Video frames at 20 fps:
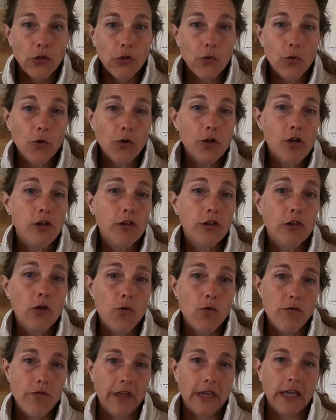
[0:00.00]
Your
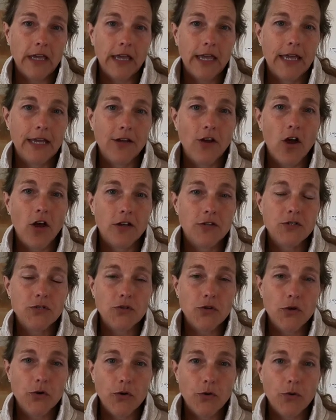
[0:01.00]
clothing can
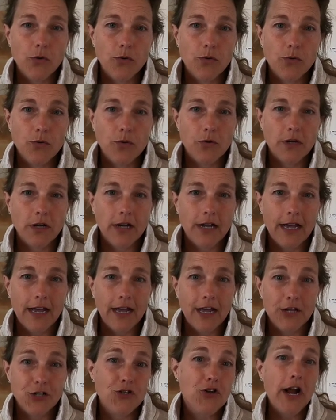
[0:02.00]
also
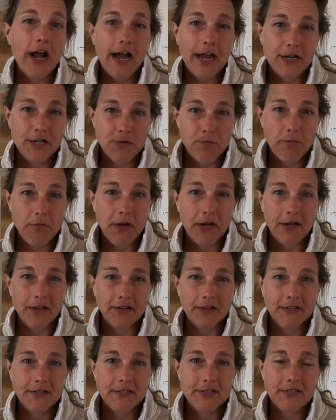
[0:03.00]
attract
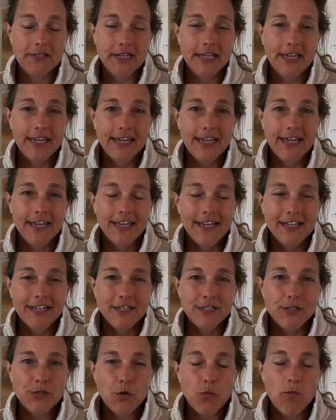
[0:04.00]
bugs.
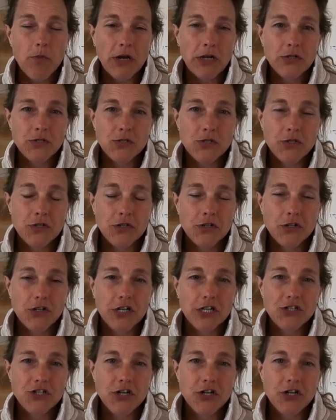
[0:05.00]
So bugs are